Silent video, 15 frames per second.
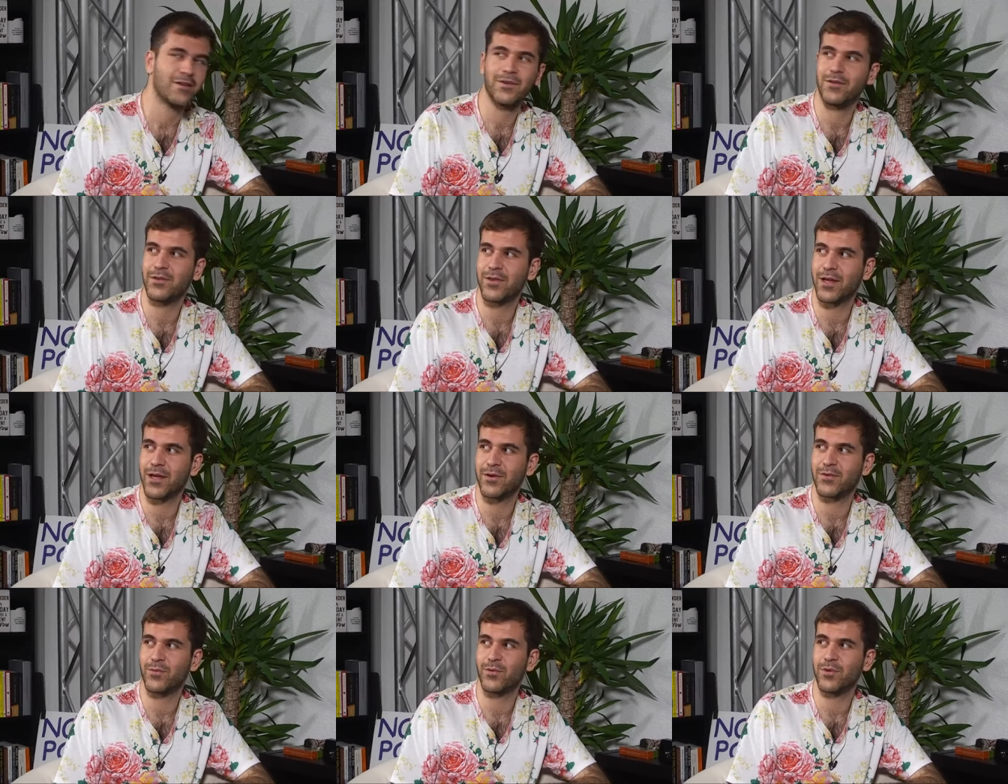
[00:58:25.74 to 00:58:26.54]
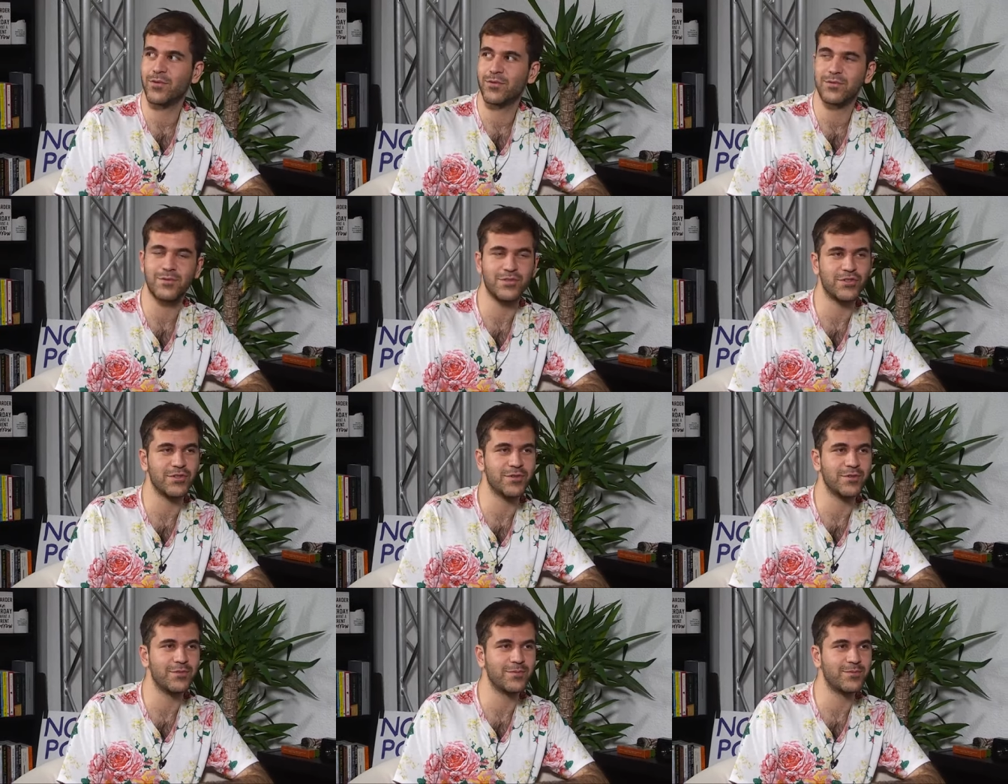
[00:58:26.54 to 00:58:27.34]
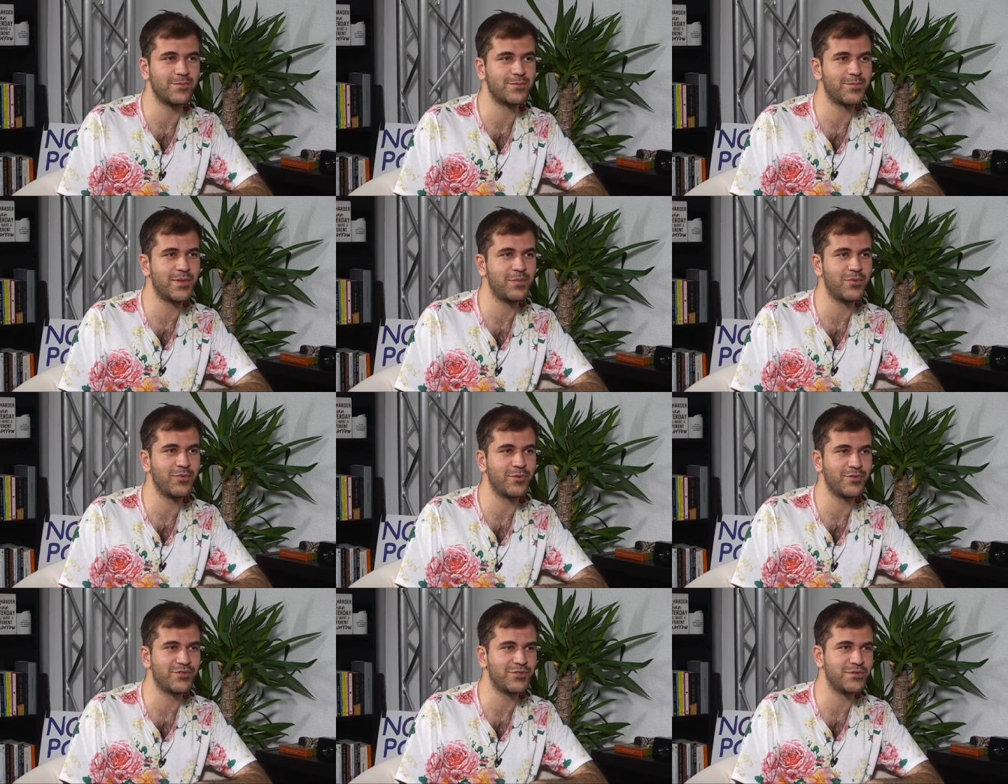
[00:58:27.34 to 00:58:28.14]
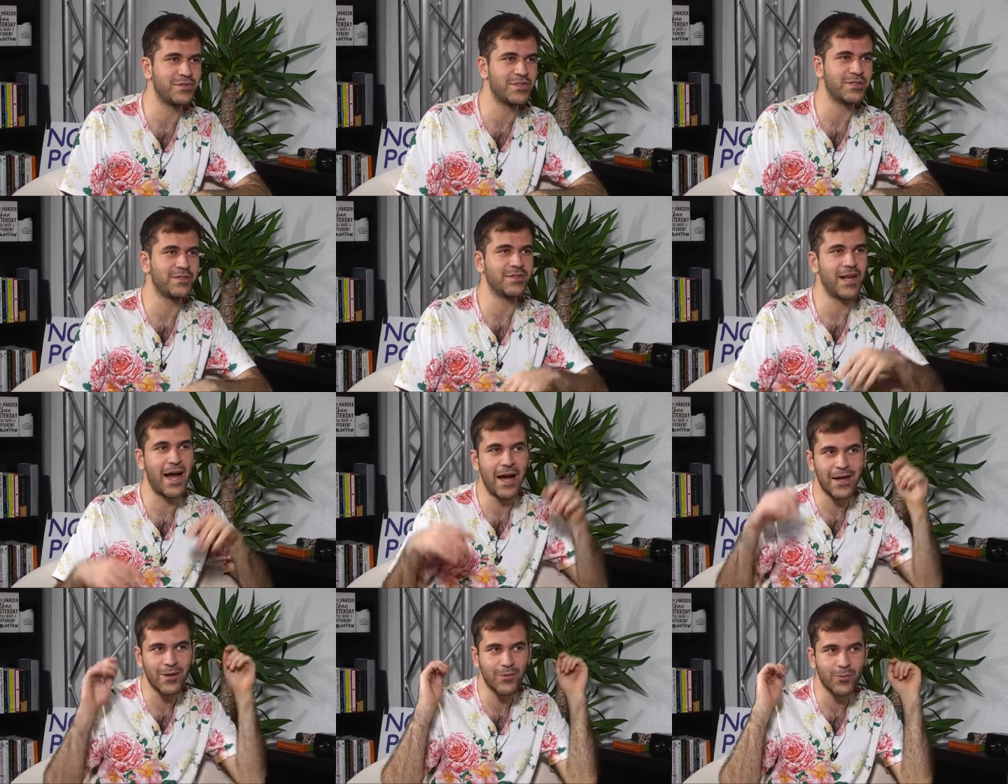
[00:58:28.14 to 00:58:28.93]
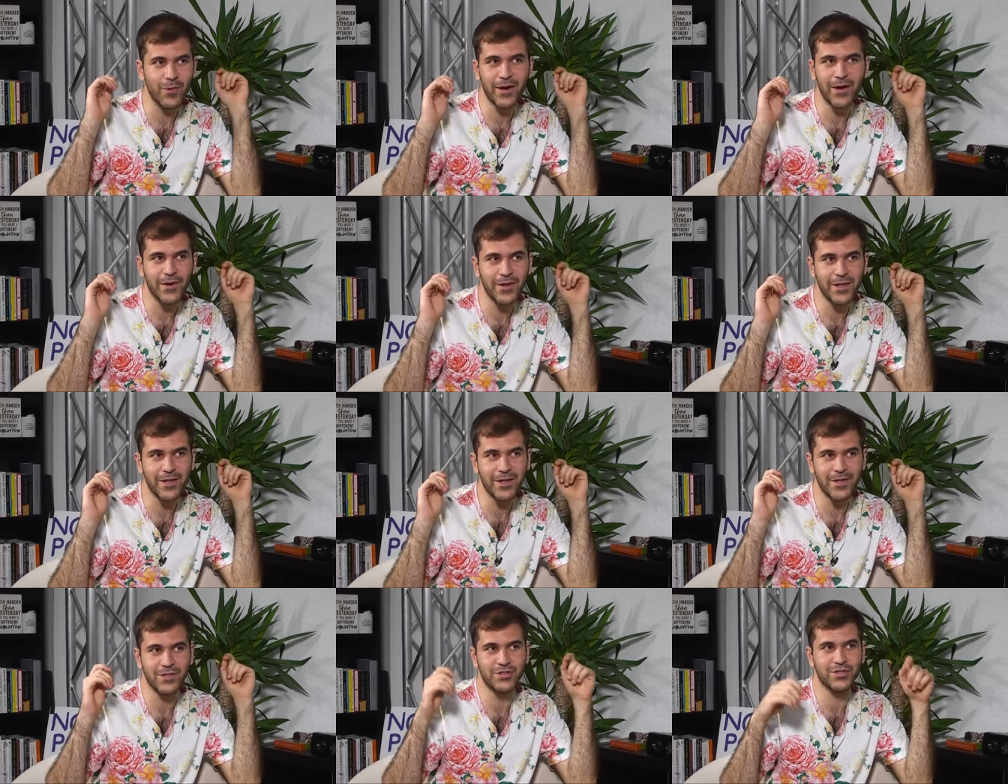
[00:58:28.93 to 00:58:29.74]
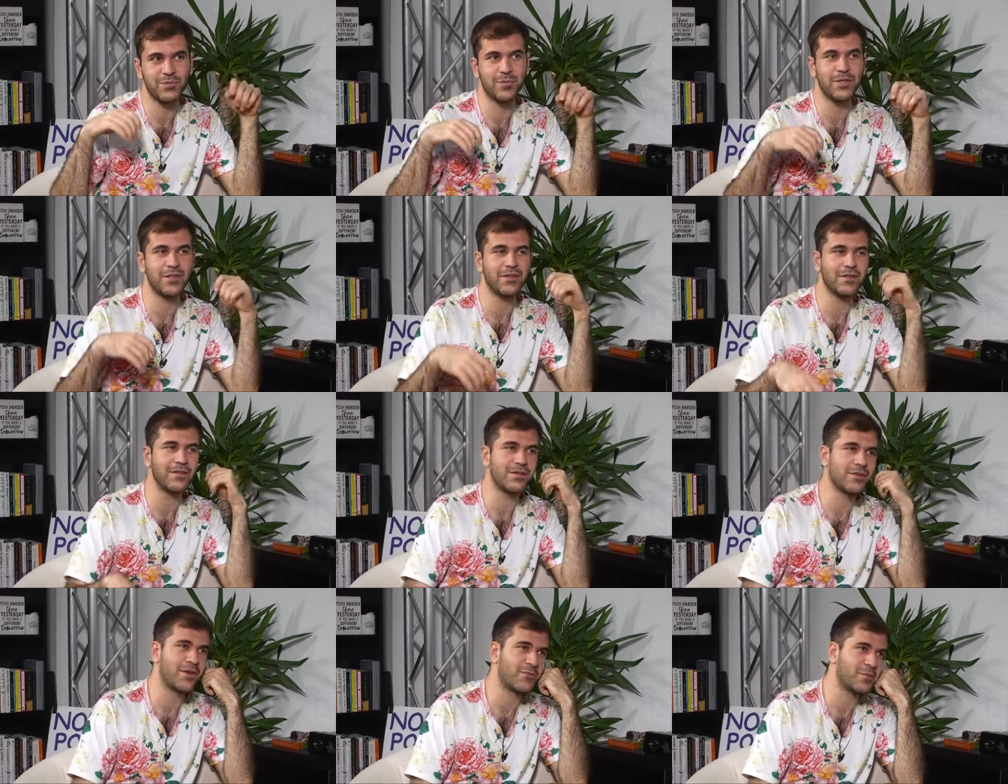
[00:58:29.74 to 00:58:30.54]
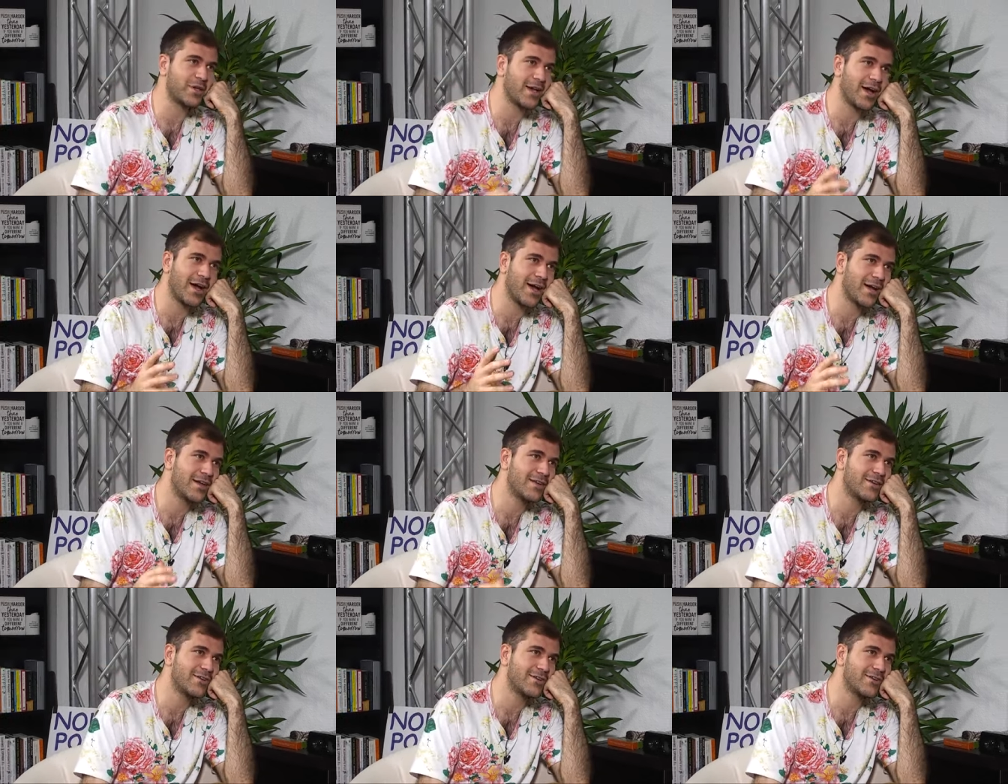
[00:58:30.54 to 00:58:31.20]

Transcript: that will certain people will choose to not wear it and just be mm-hmm. left behind,